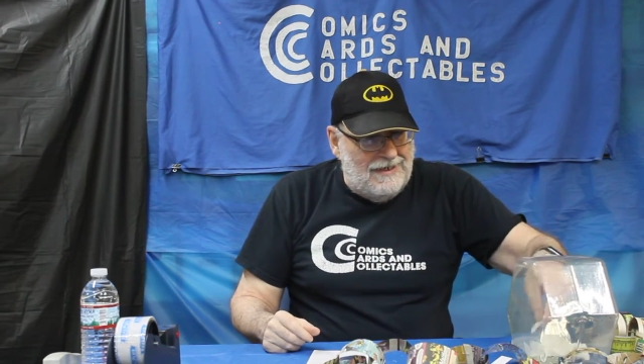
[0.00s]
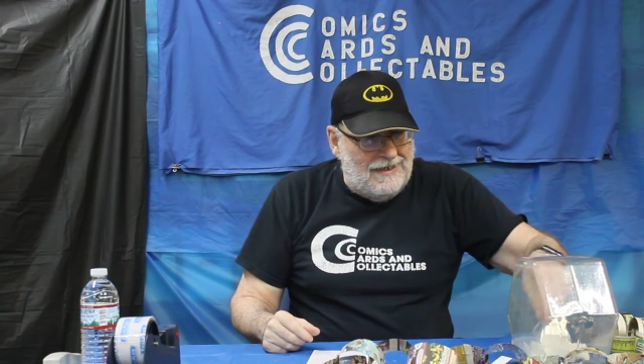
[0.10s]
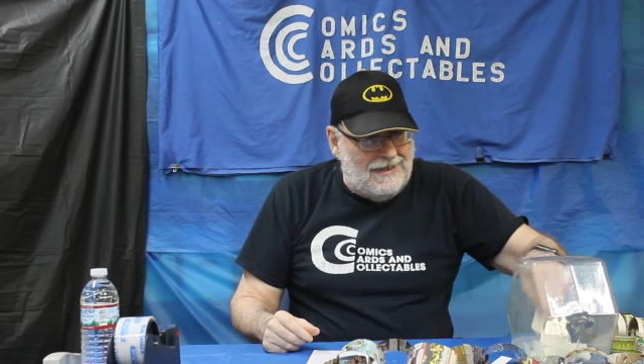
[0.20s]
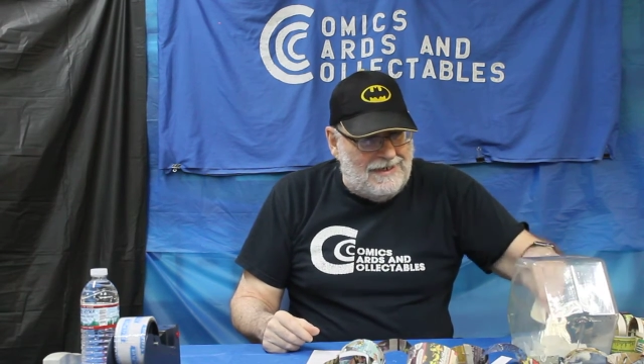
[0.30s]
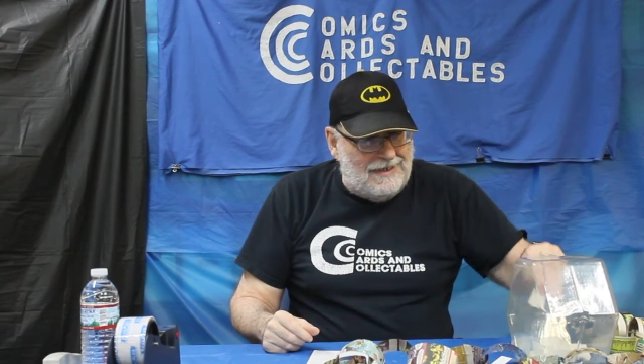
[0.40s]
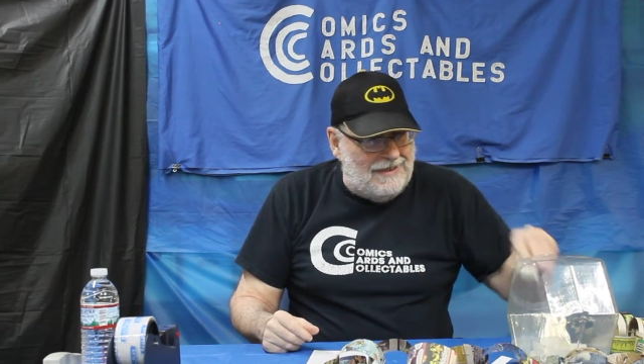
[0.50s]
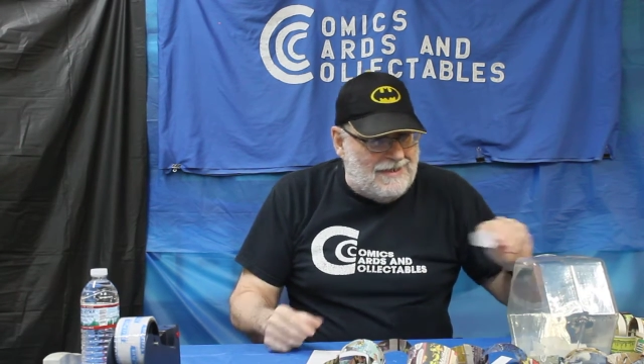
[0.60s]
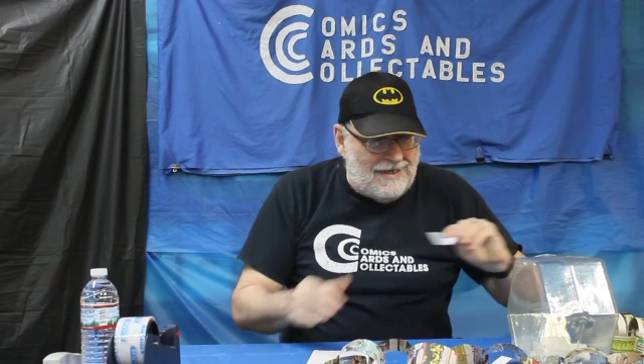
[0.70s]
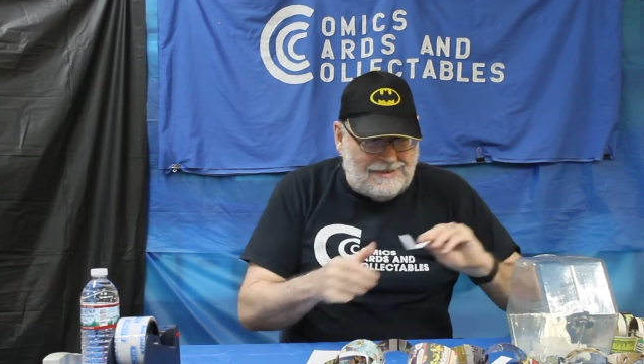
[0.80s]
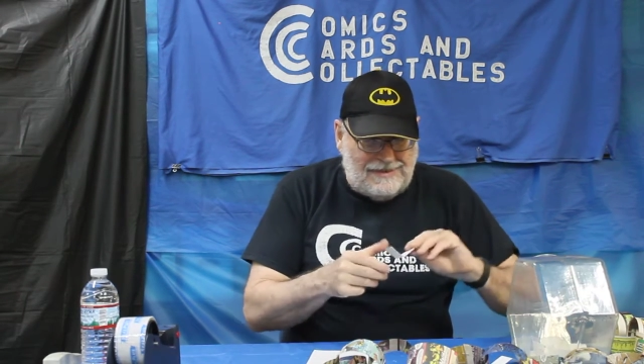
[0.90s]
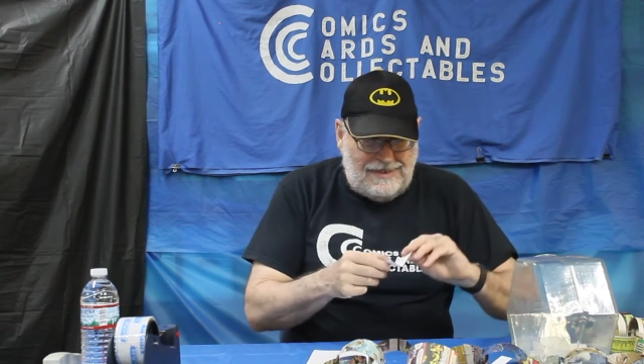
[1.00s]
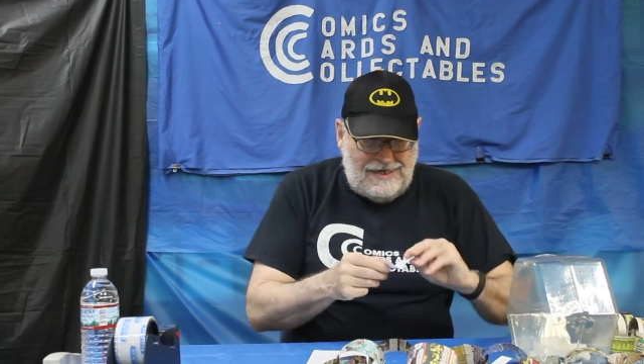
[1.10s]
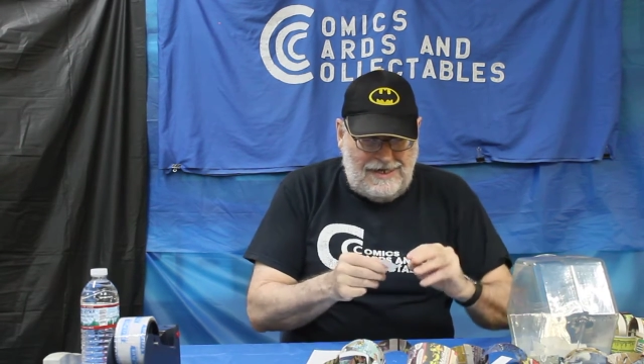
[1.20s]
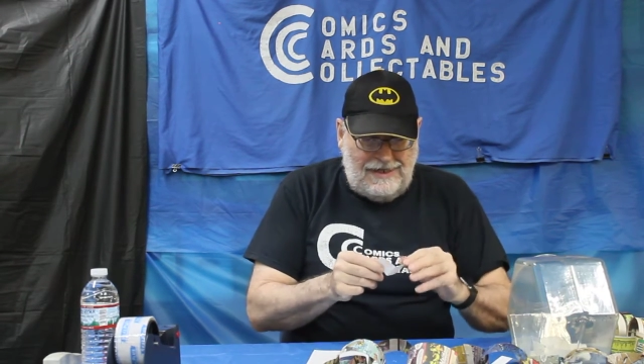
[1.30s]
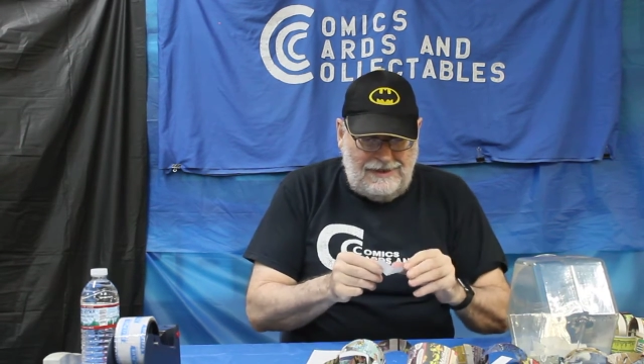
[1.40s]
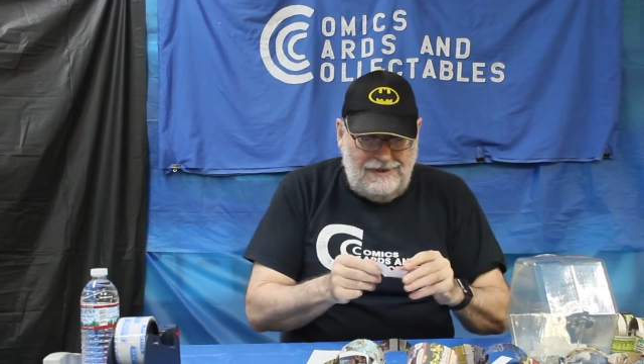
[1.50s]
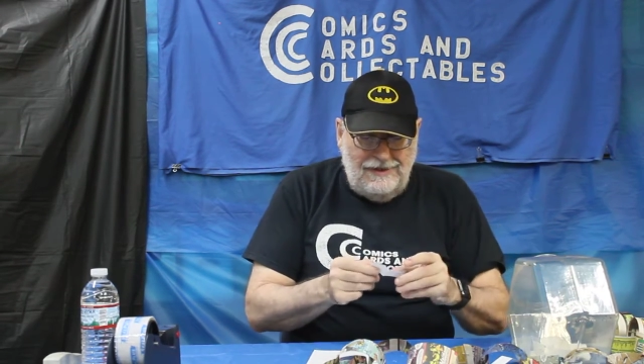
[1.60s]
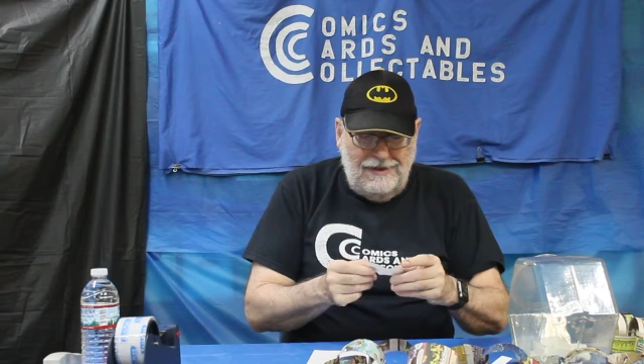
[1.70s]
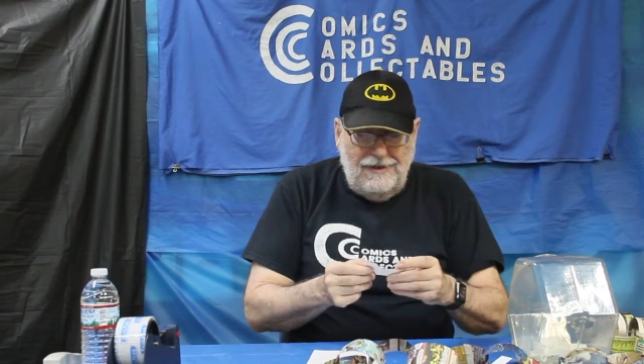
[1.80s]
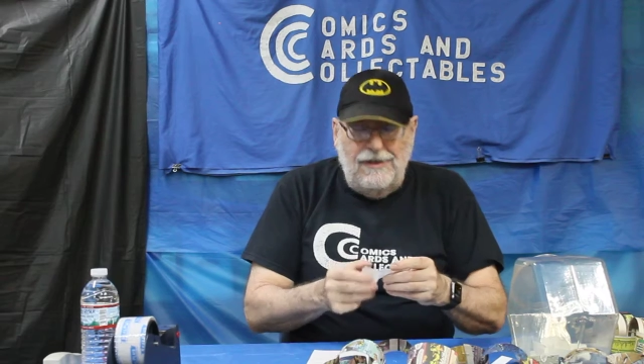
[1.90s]
Next thing,
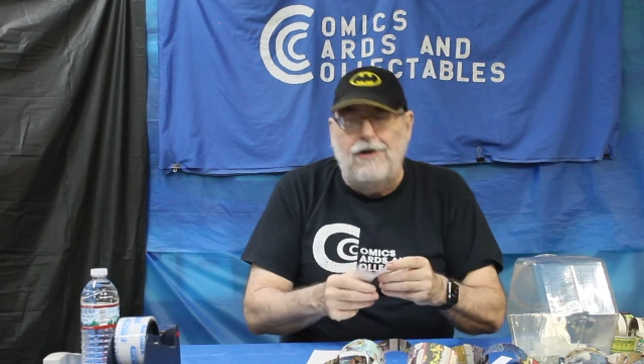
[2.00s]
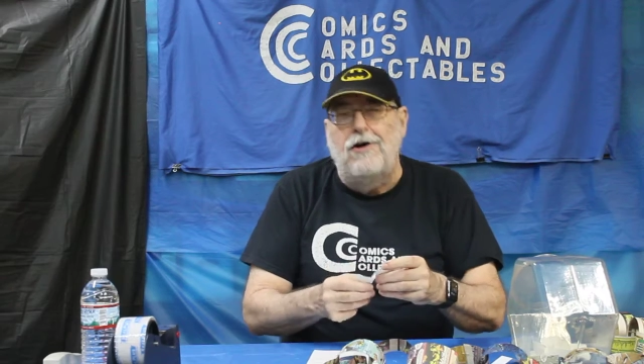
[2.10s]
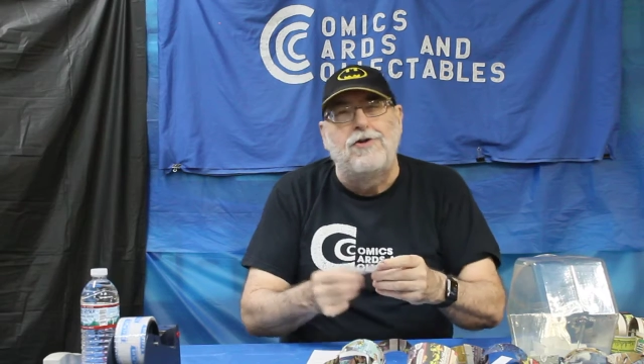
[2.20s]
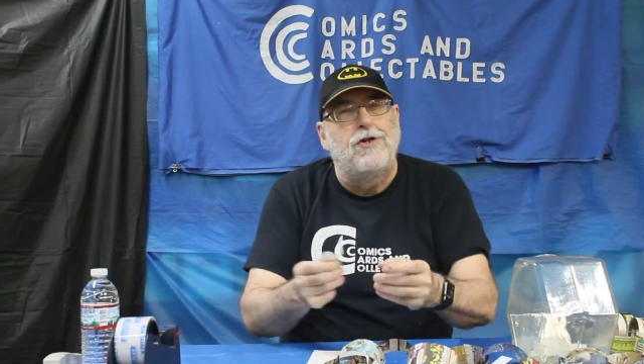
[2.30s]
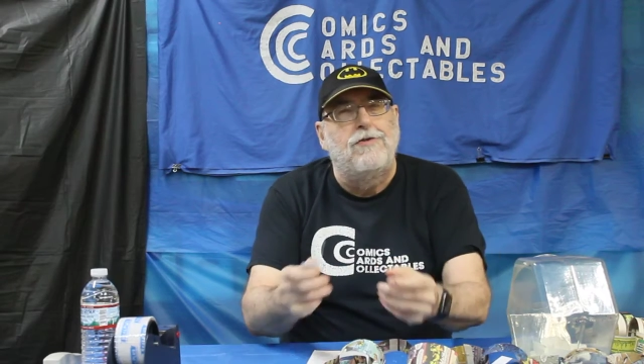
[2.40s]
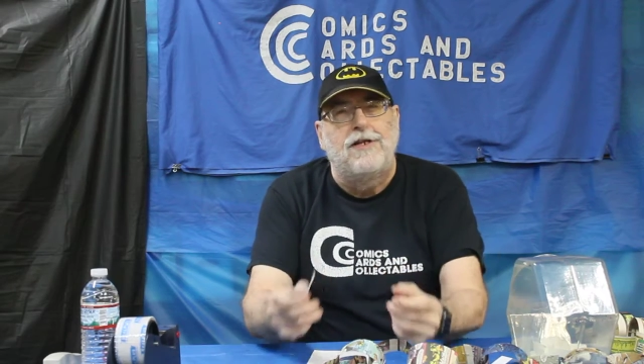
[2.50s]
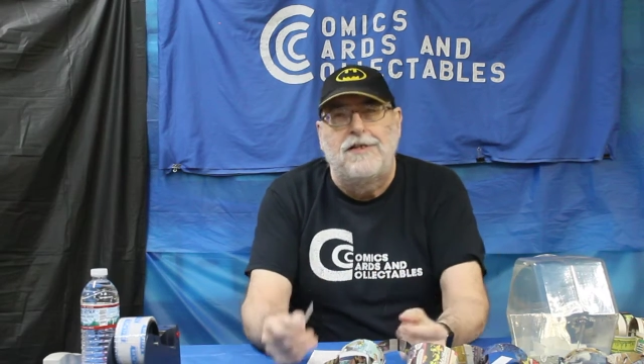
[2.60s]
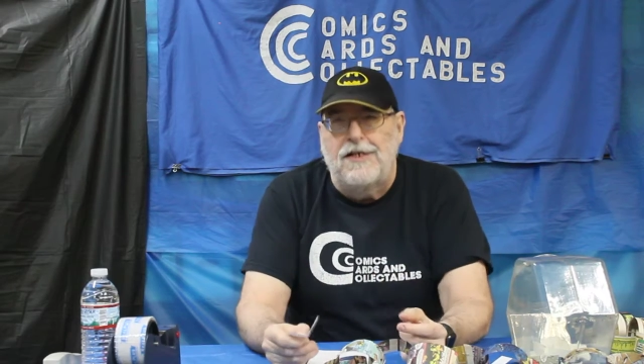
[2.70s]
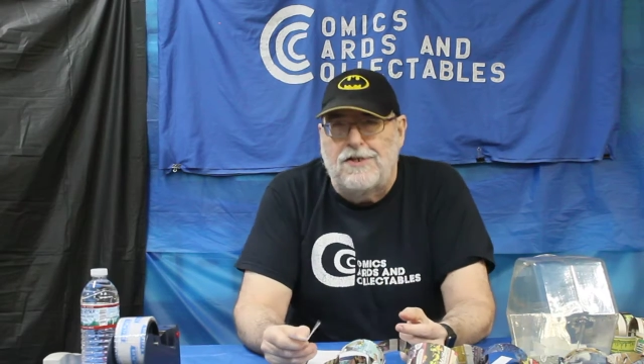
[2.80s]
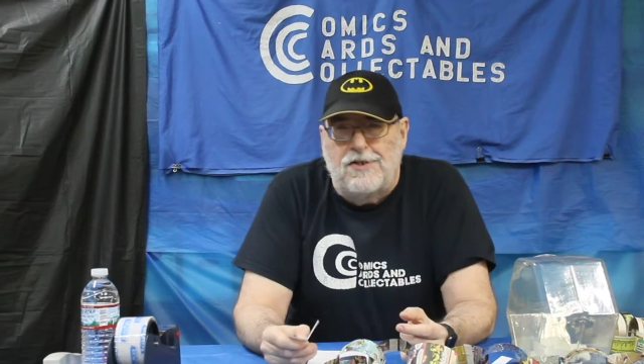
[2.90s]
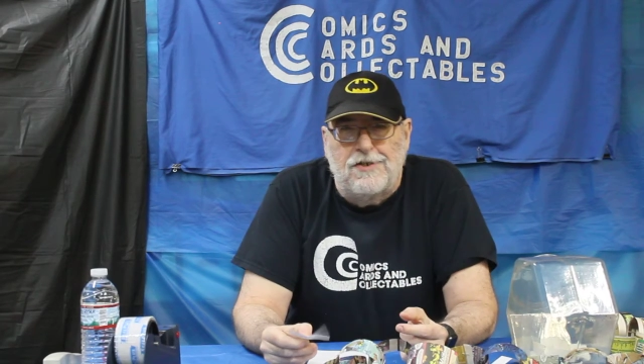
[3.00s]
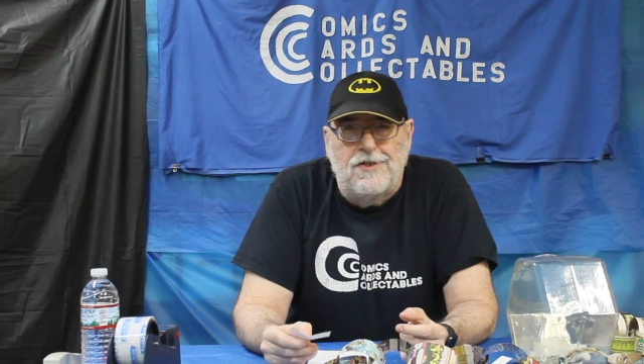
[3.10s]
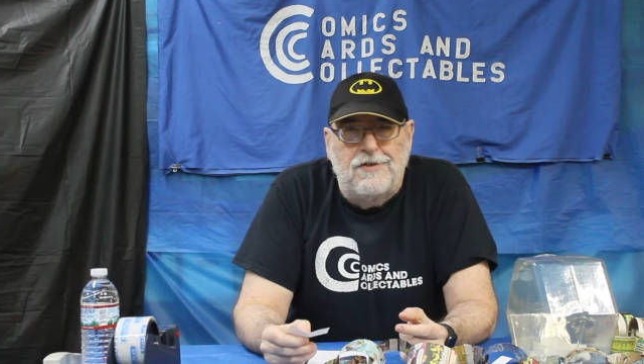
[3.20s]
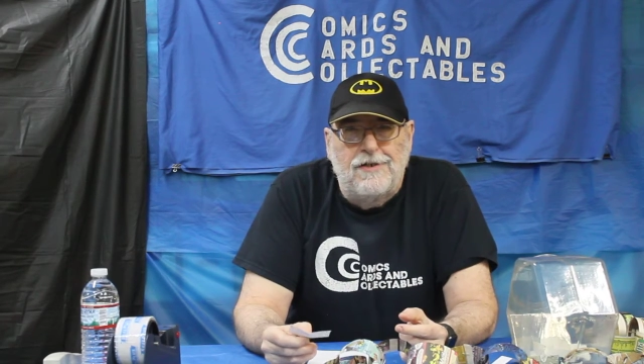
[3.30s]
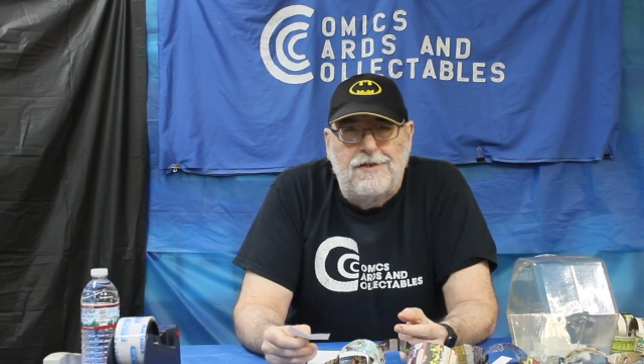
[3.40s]
do the dishes.